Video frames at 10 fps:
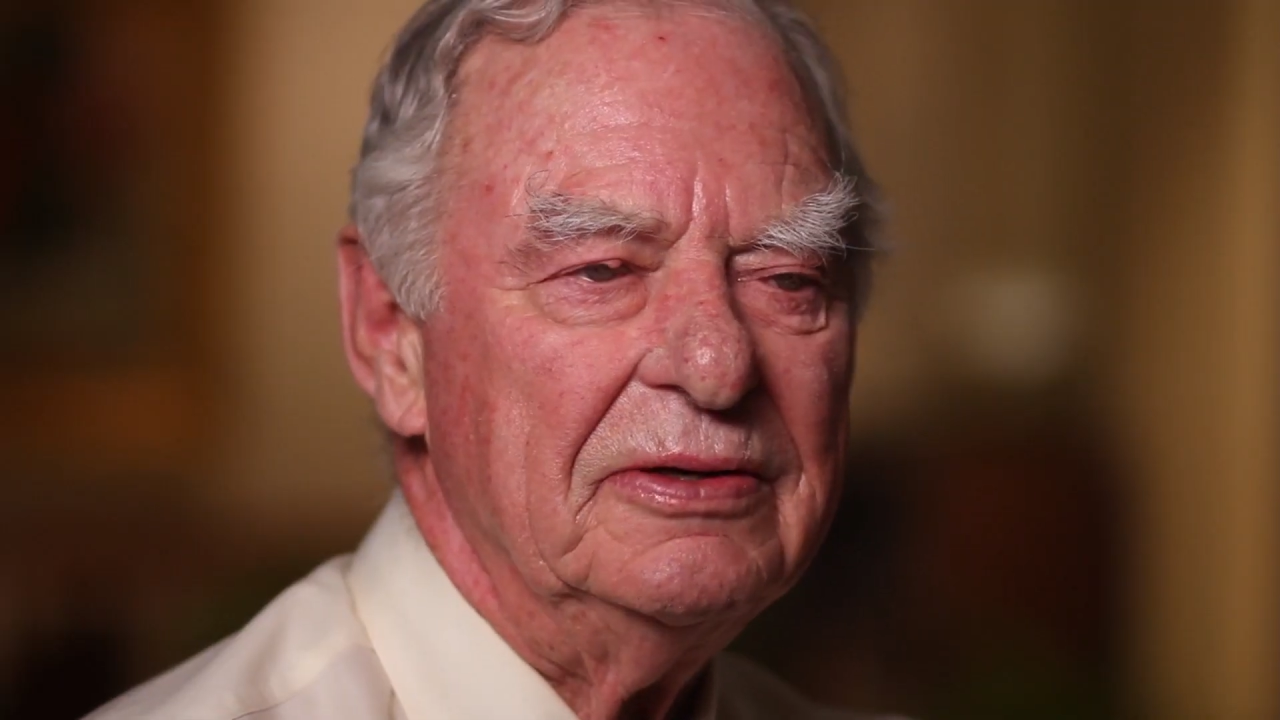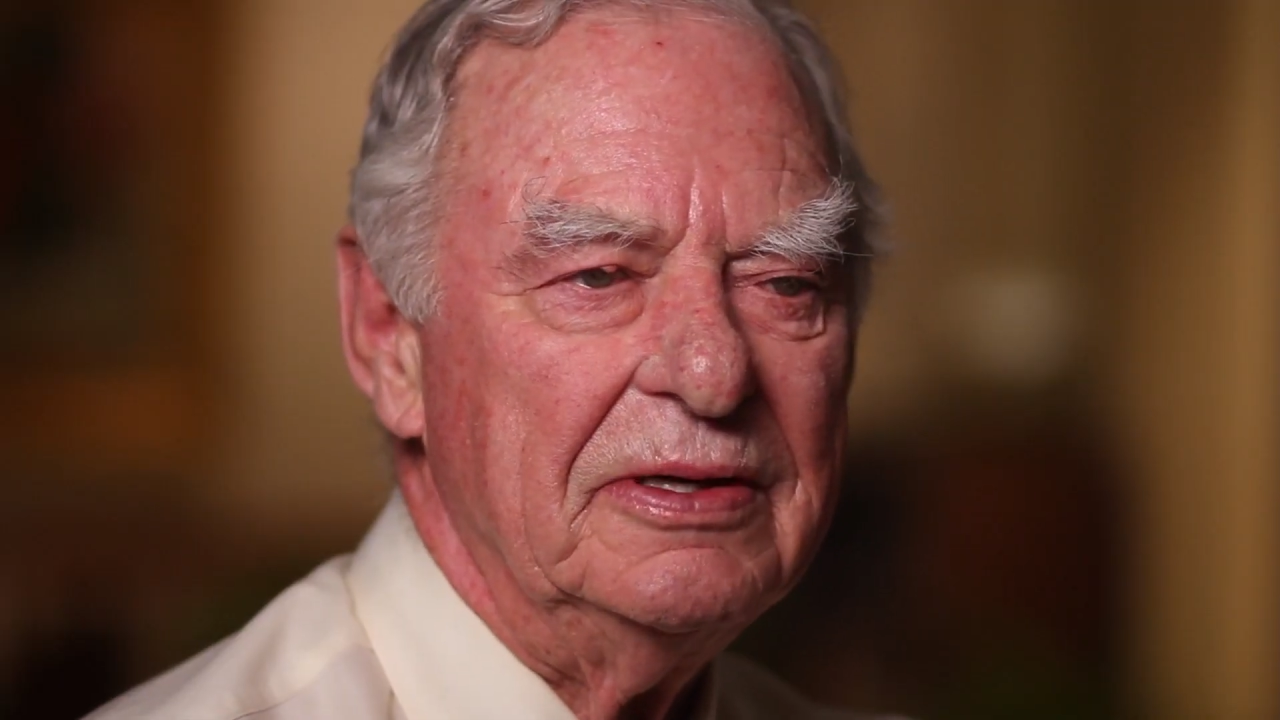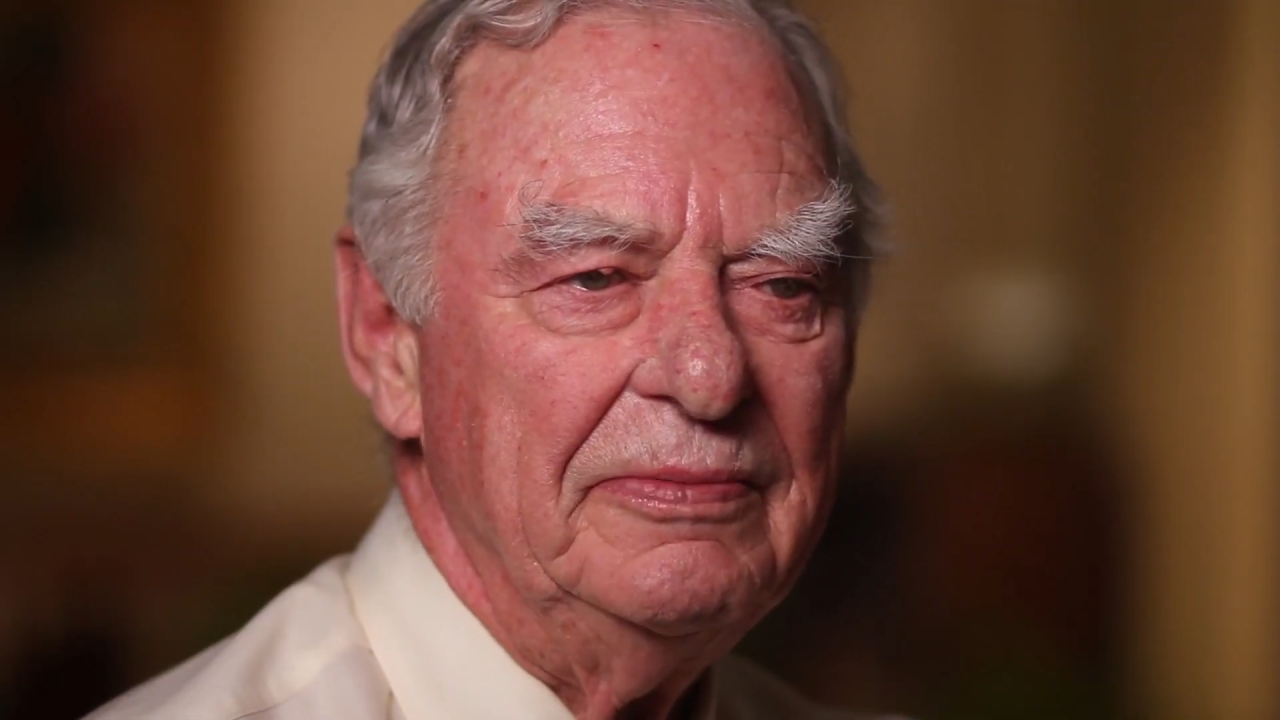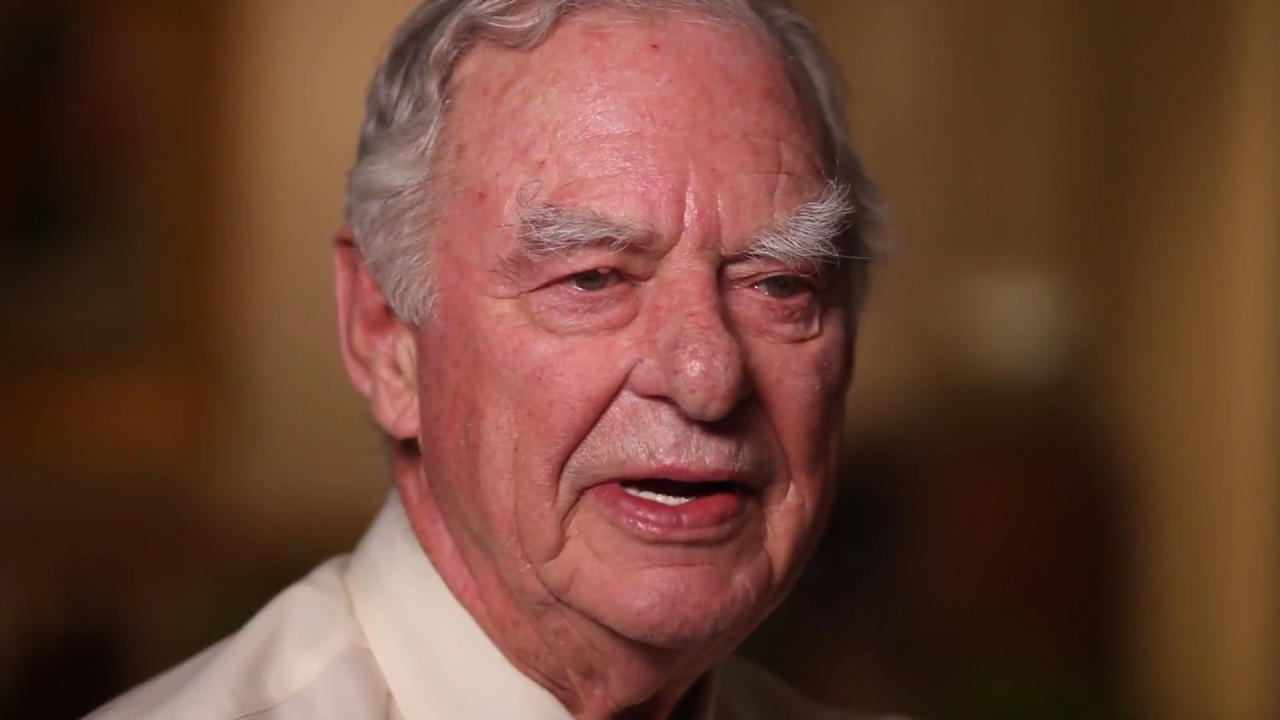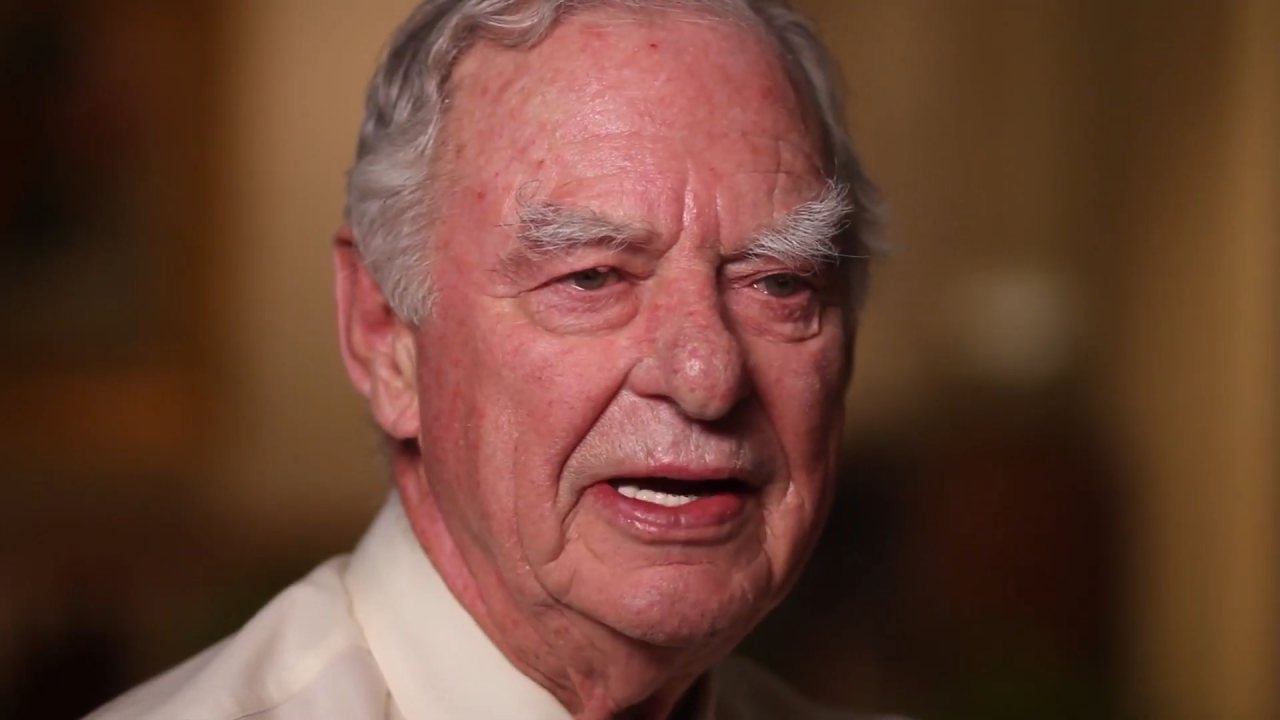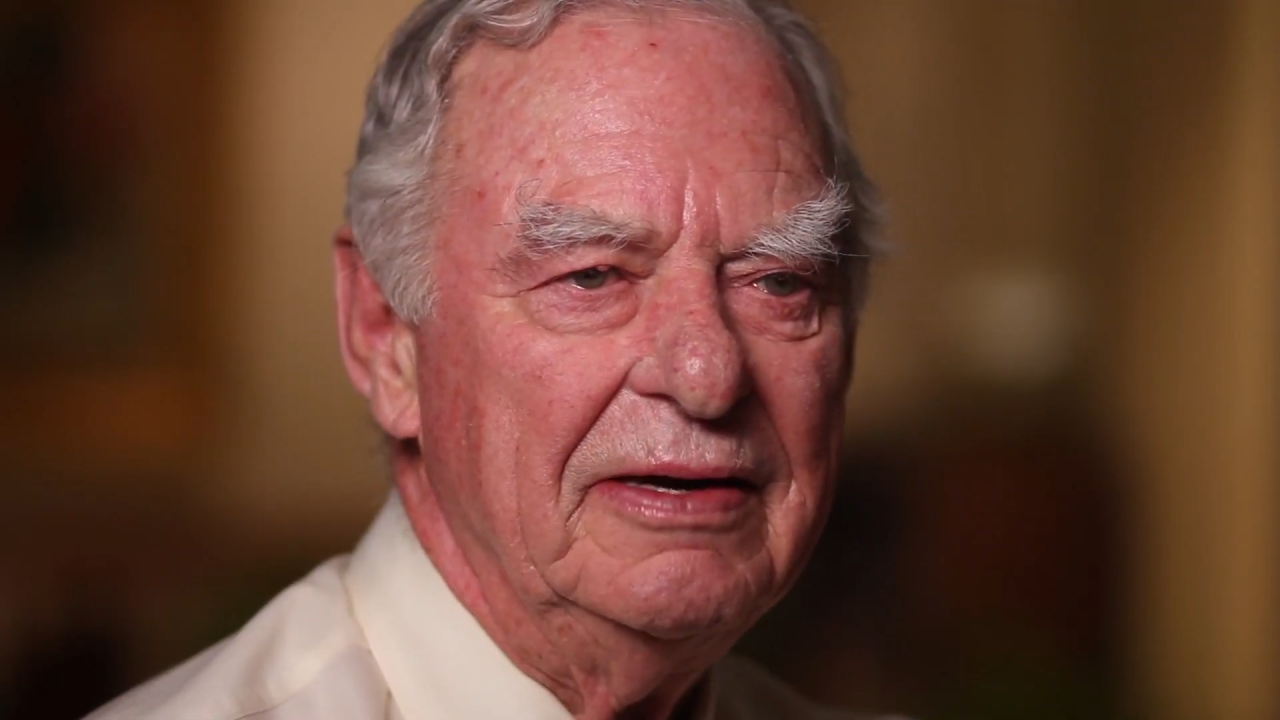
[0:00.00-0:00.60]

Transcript: command